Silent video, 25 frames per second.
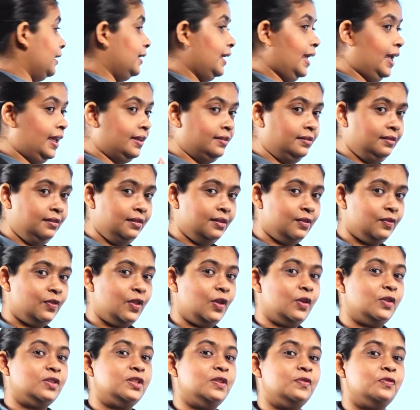Again,
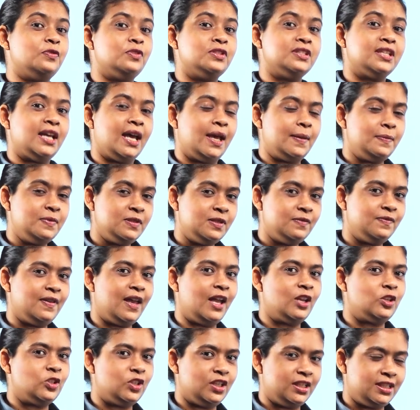there are different types of
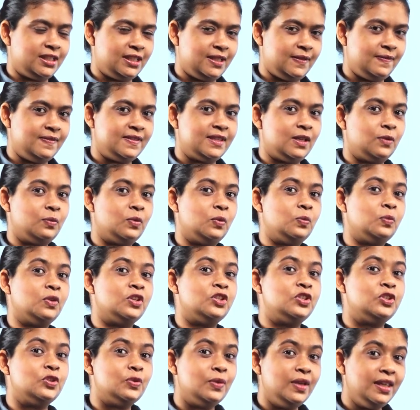adjectives, and when
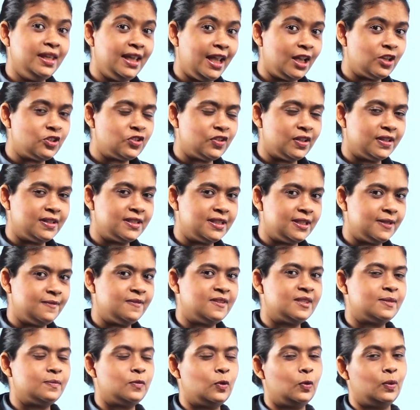we're doing
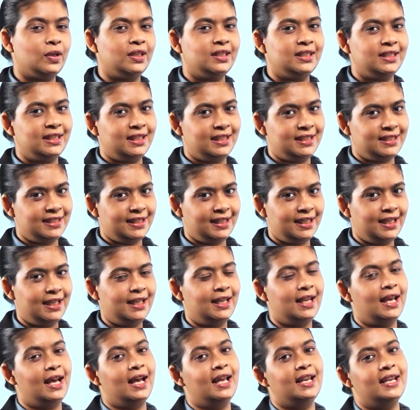adjectives more in
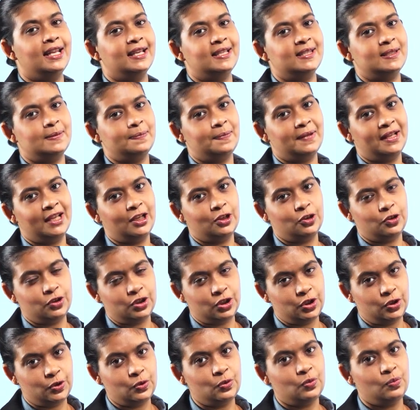detail, I'll explain
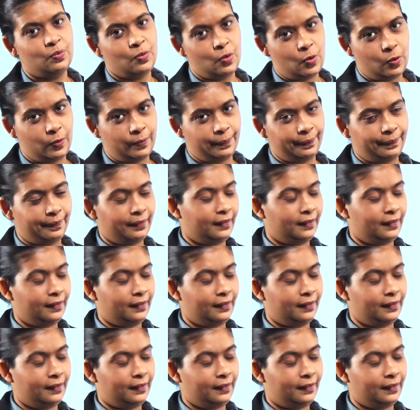to you more.